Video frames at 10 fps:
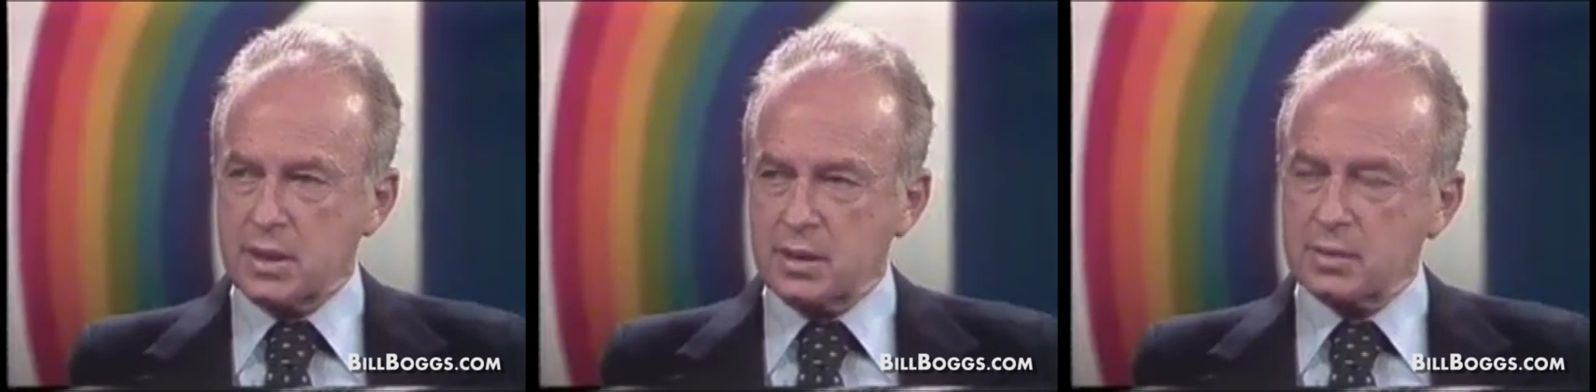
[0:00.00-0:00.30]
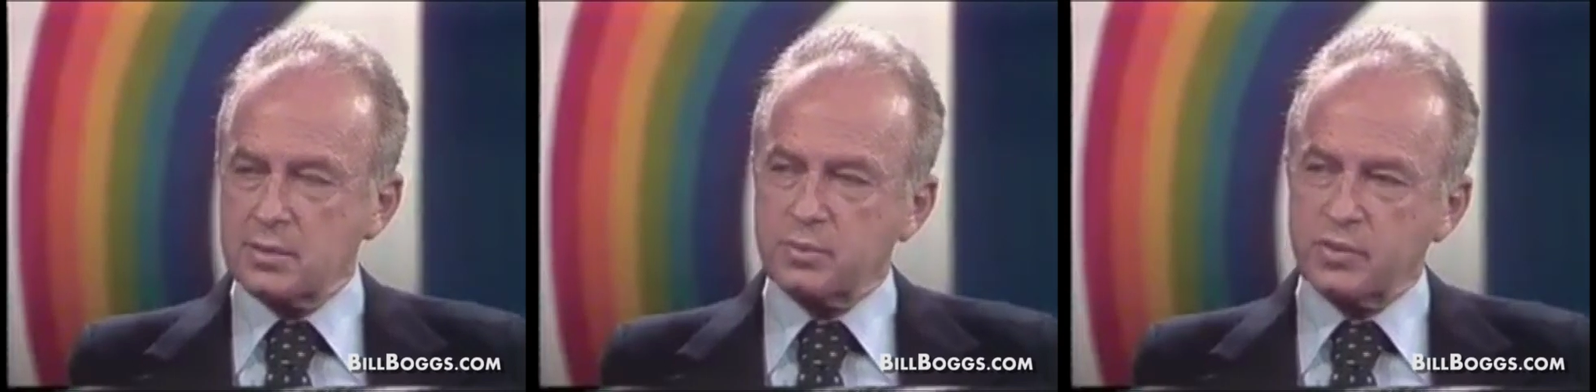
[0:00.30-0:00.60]

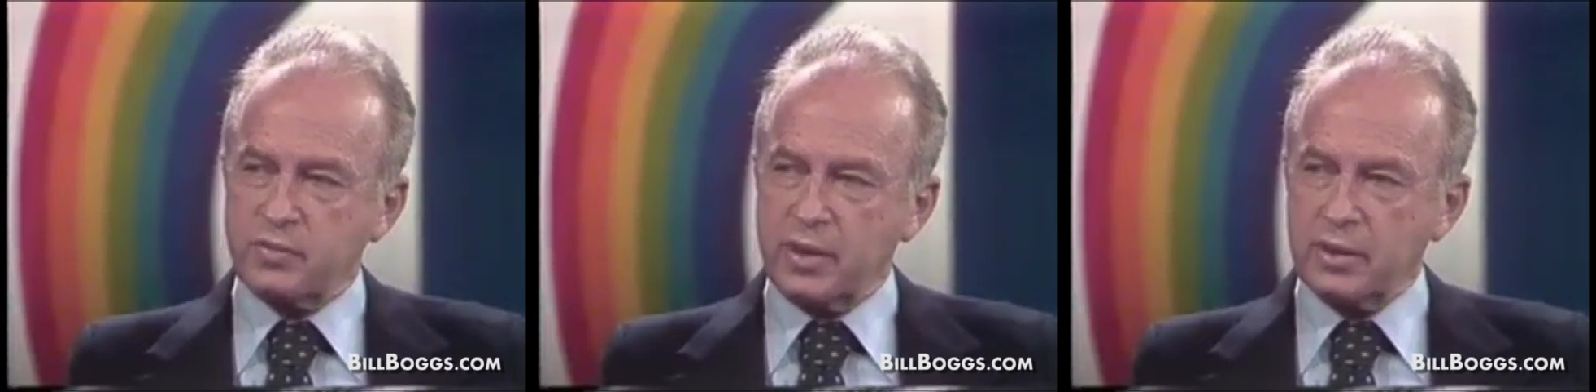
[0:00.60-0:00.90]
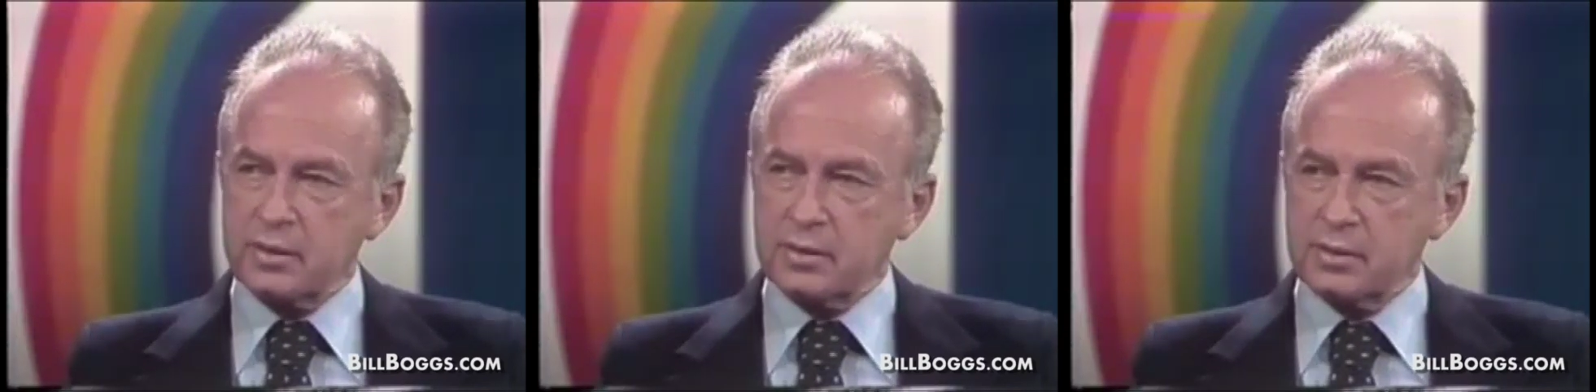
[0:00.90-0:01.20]
will
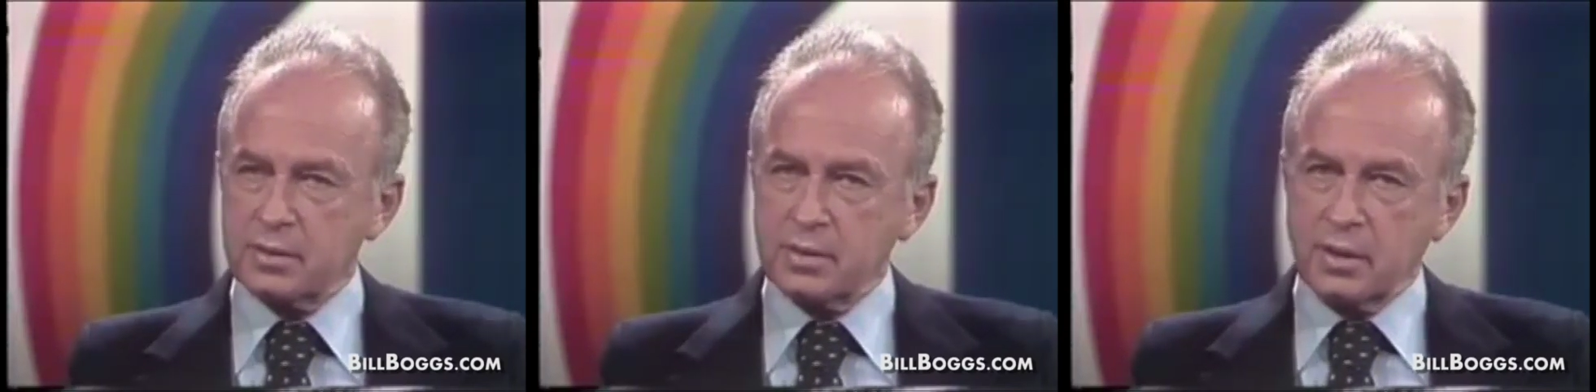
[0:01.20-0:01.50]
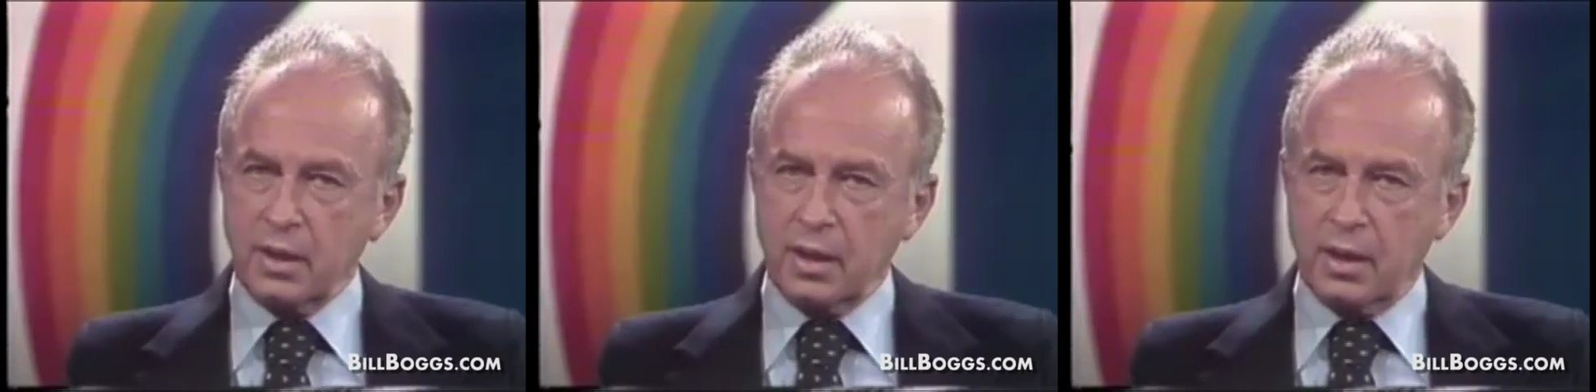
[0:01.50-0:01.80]
succeed to
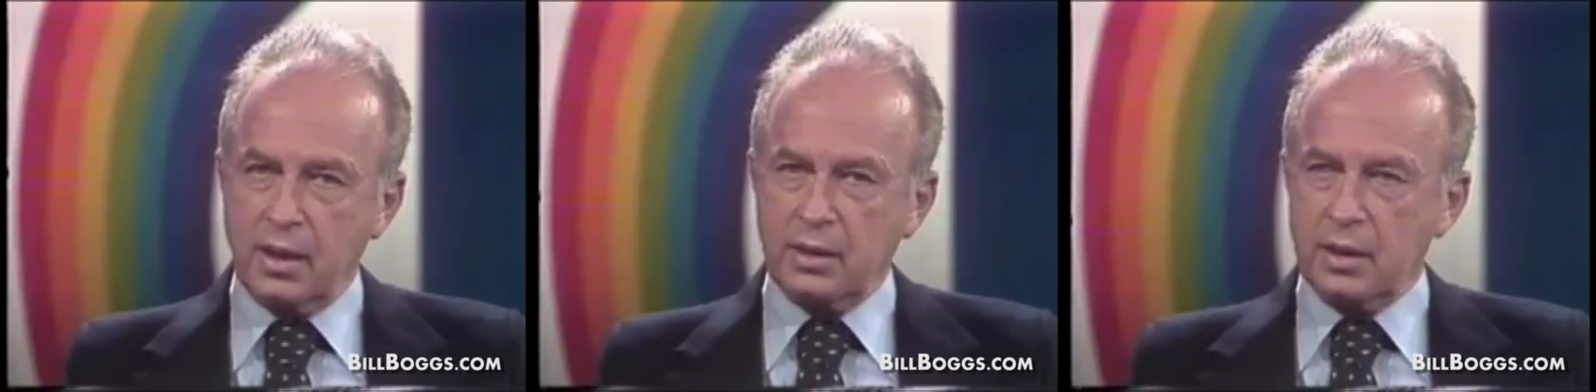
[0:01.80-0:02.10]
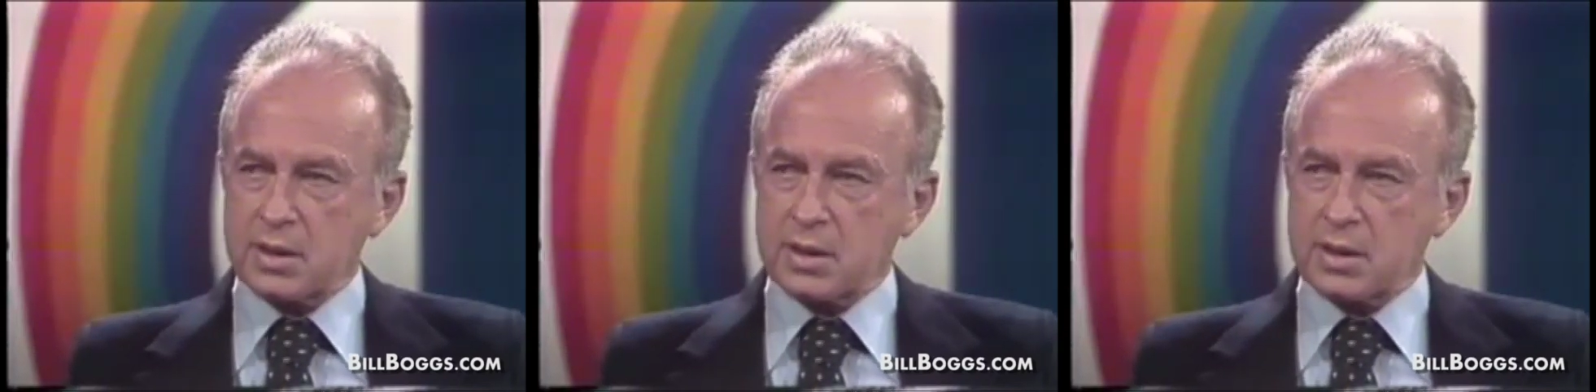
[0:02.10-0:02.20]
prevent